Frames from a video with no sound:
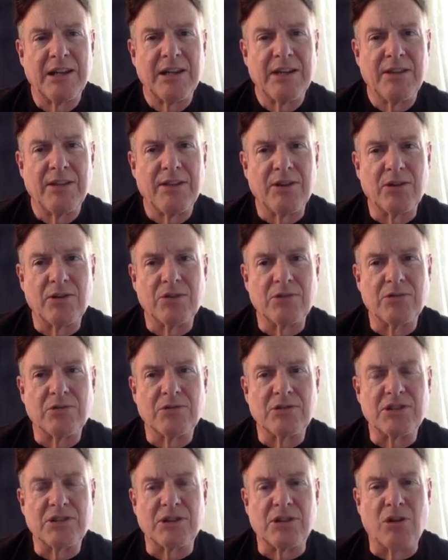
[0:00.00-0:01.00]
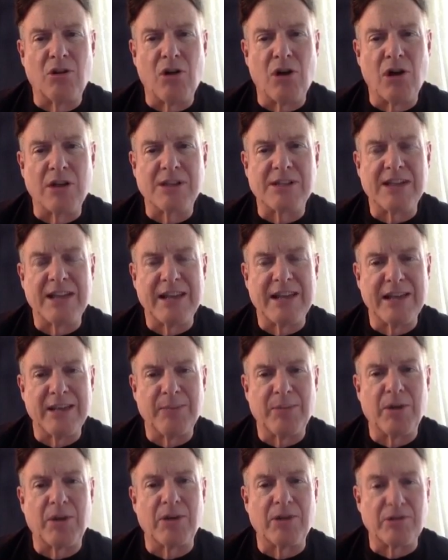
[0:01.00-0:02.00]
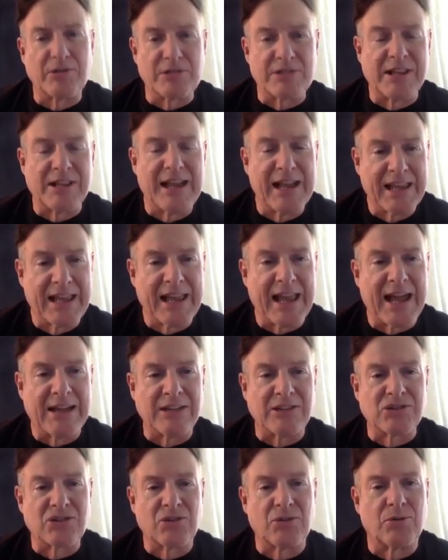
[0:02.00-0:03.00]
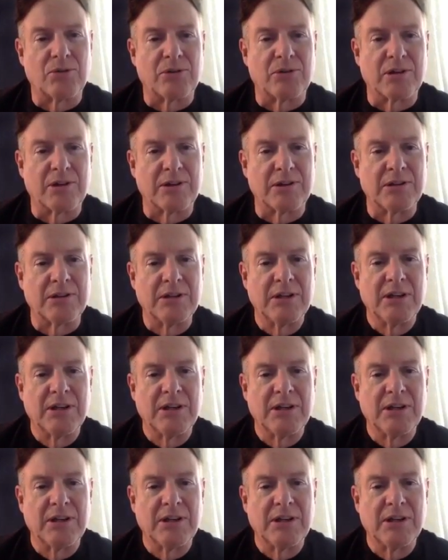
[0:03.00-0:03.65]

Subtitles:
those long-standing partners like Atlas Corps,